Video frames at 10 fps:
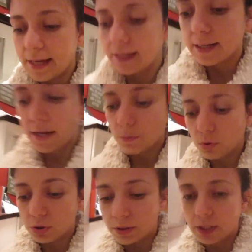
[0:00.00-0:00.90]
and I
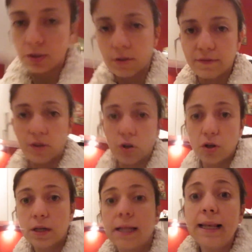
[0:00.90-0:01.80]
will continue the
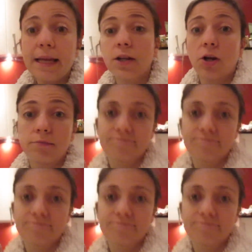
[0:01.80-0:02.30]
vlog later.